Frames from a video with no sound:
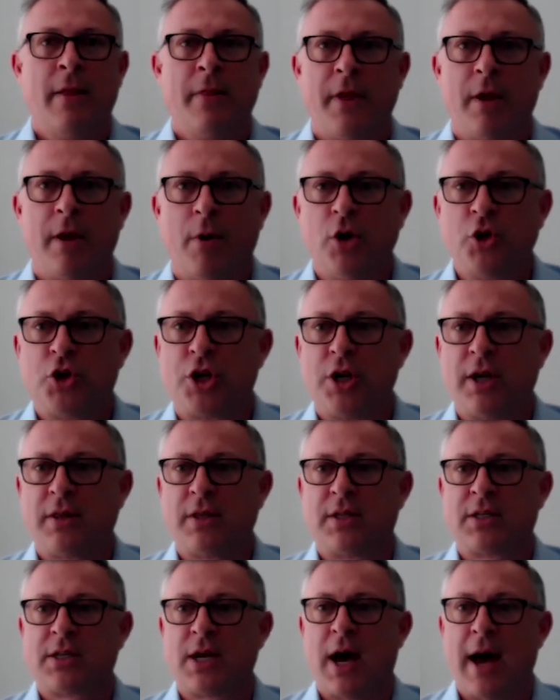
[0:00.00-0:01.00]
the emotion at
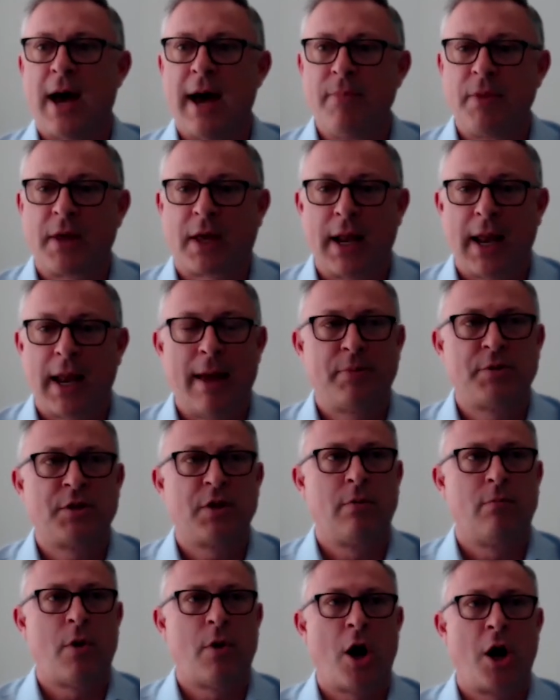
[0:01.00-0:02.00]
the time, the collapse of
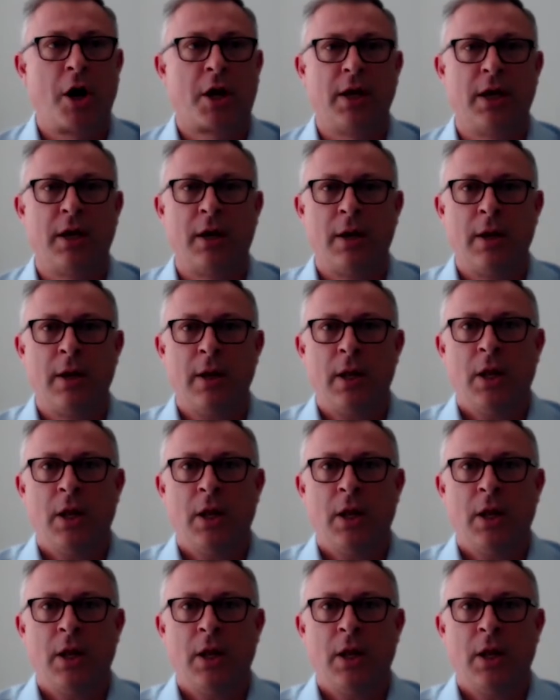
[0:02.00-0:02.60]
the market.